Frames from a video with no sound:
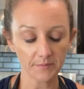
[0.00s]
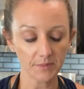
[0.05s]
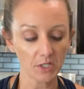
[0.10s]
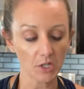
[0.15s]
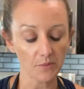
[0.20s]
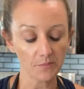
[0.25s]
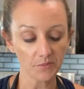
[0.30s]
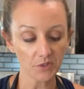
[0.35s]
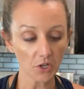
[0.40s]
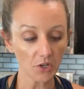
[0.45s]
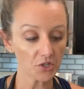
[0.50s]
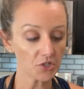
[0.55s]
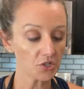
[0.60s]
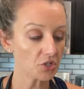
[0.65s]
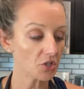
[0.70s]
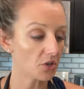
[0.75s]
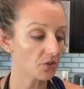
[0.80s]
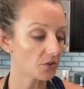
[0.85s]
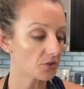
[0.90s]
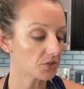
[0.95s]
So as long as you
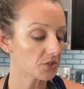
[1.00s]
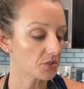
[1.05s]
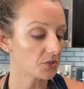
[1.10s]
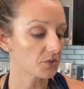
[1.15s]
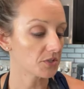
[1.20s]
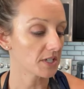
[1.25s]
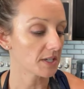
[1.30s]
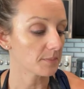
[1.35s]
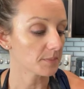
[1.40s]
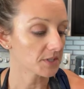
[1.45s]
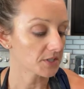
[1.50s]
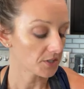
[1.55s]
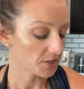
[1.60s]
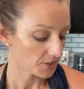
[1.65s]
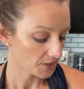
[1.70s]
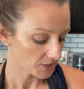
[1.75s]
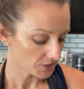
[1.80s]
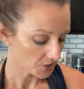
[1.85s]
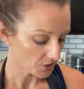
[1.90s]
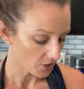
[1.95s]
know those two tips, you're
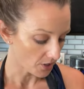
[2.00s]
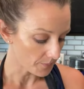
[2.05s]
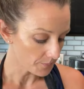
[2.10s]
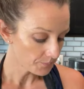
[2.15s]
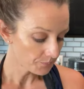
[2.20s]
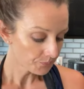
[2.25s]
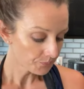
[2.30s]
good to go.